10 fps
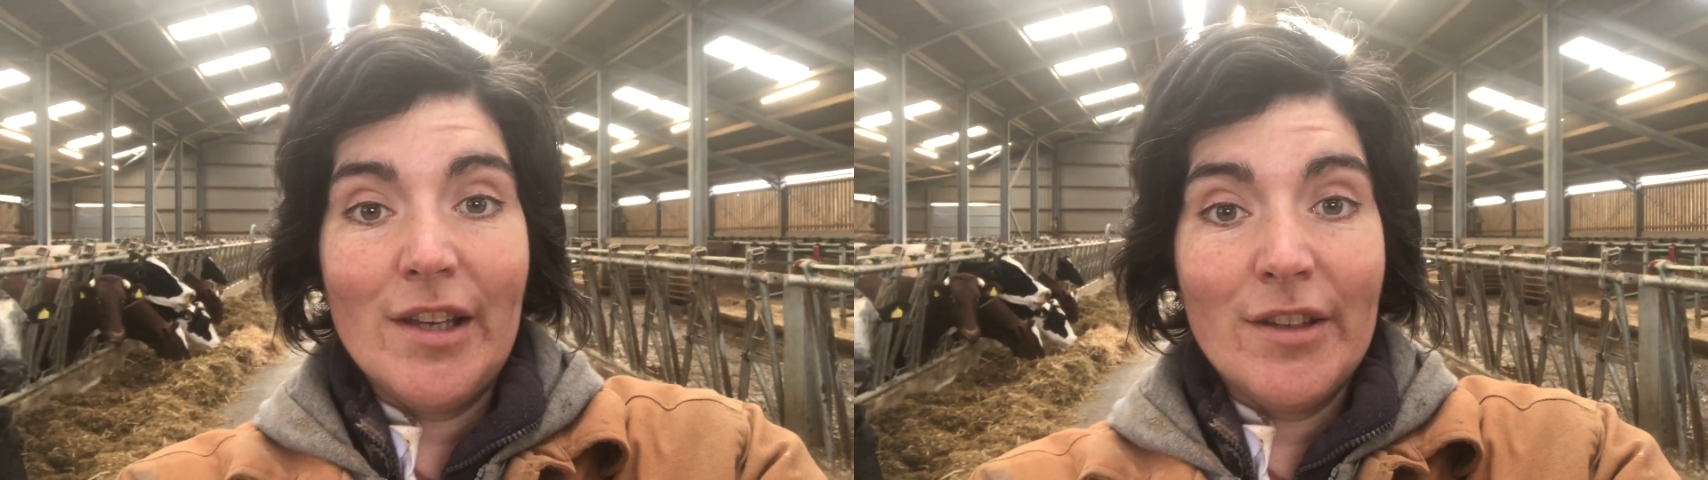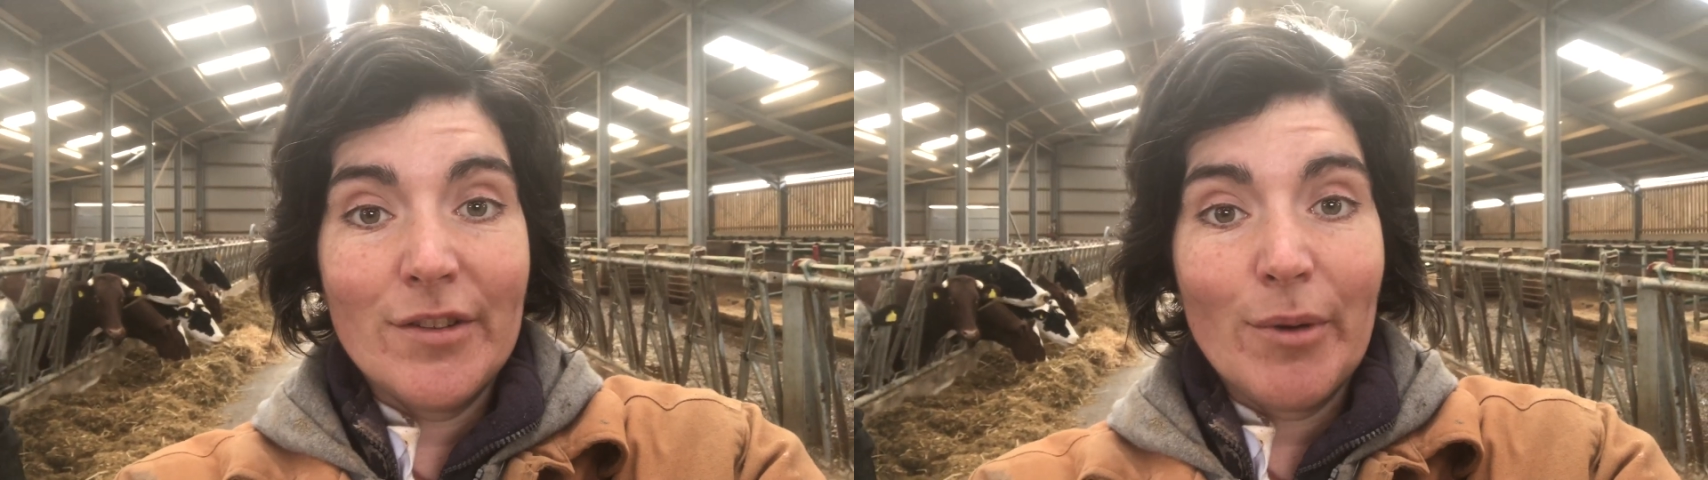the
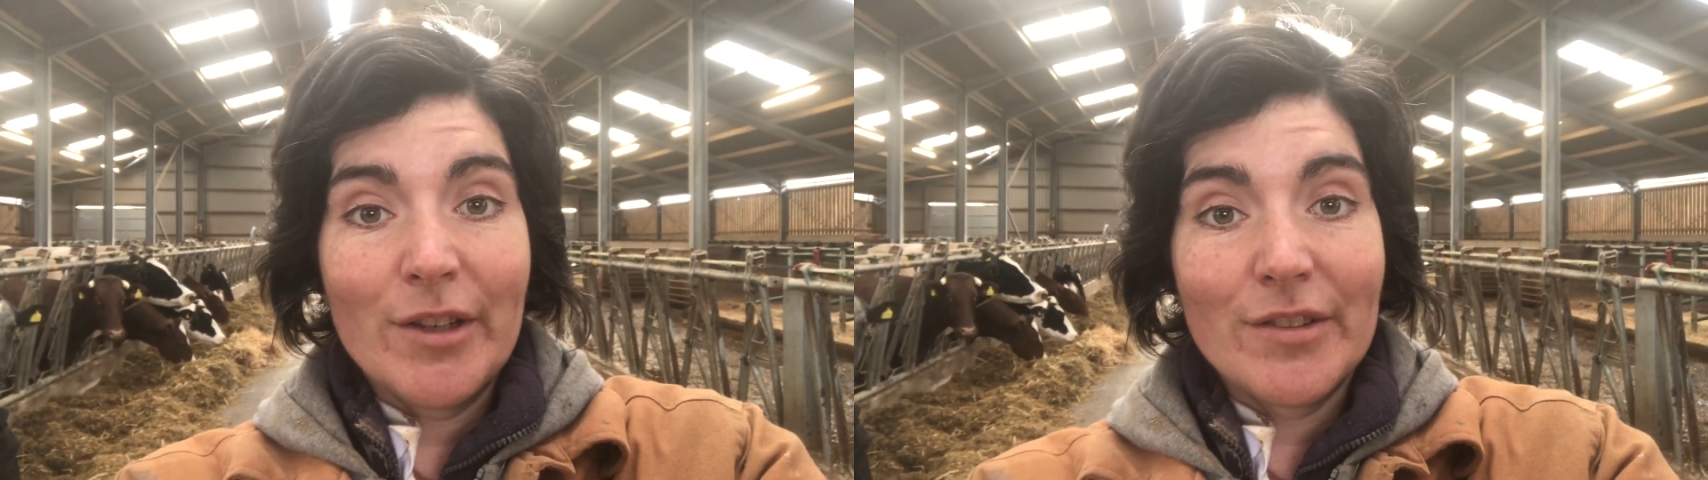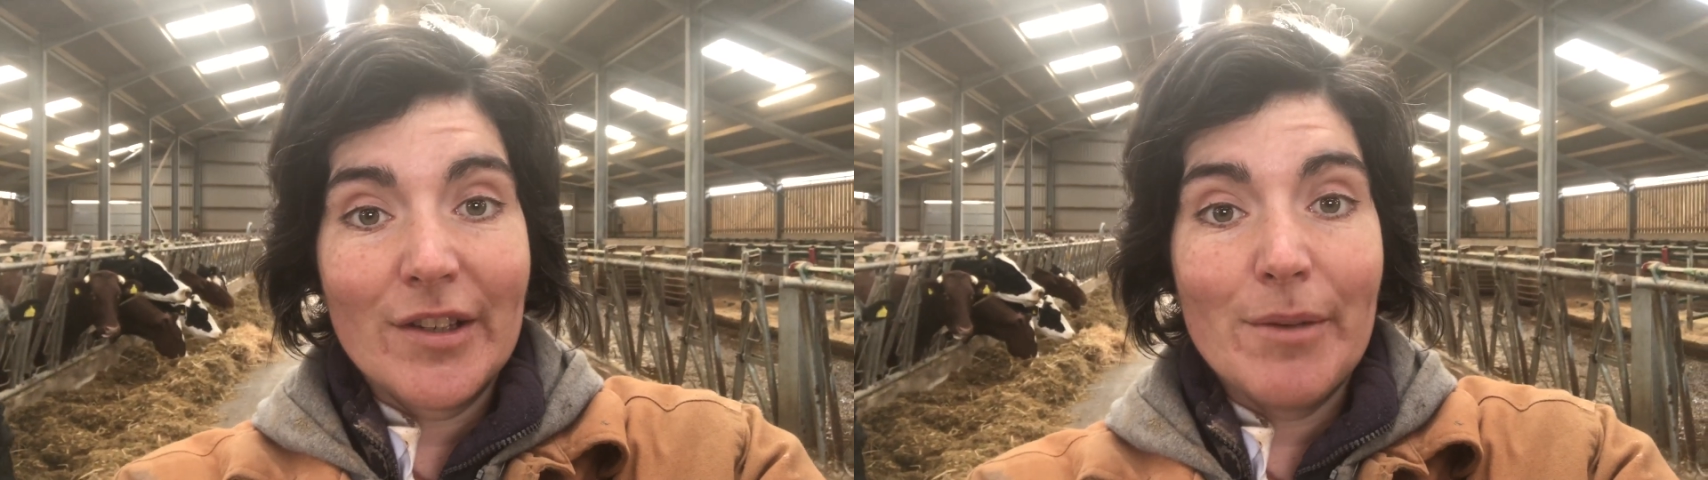easy
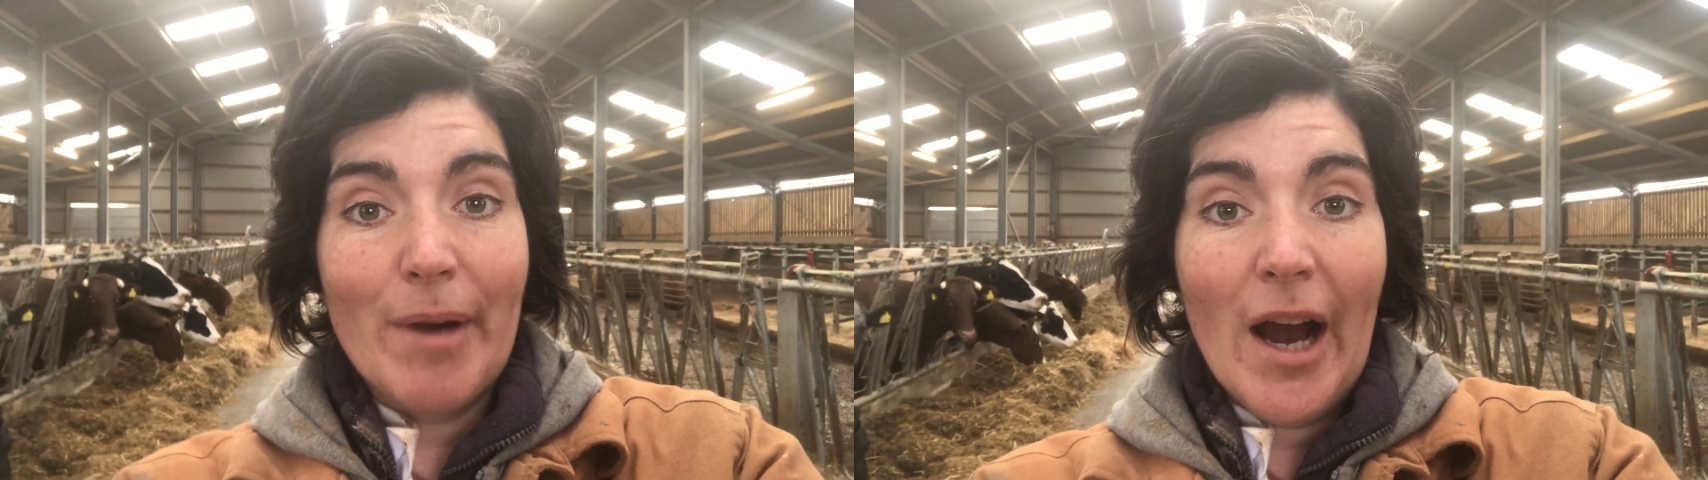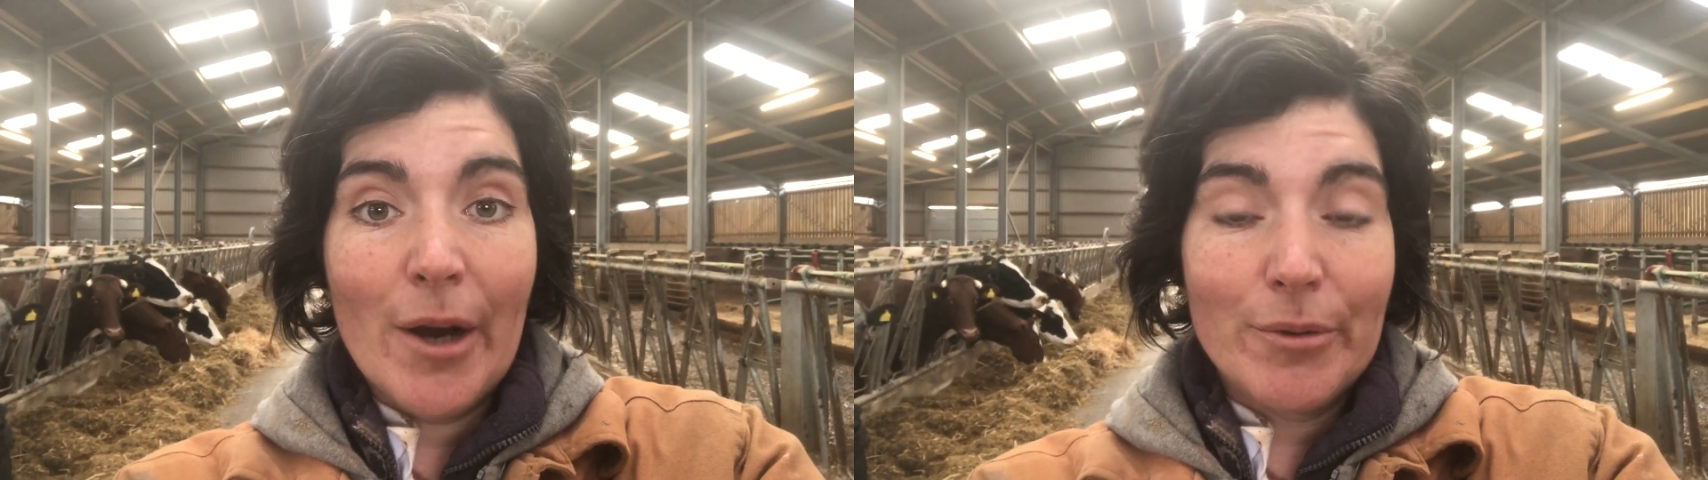ways to keep
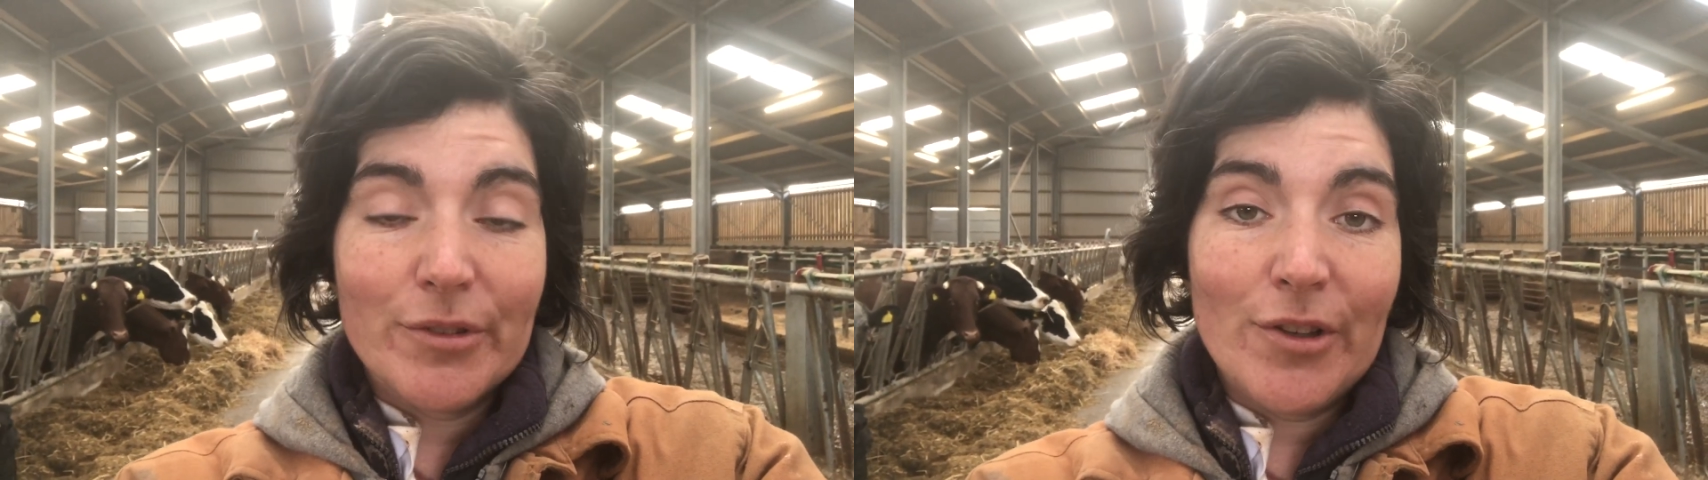it out.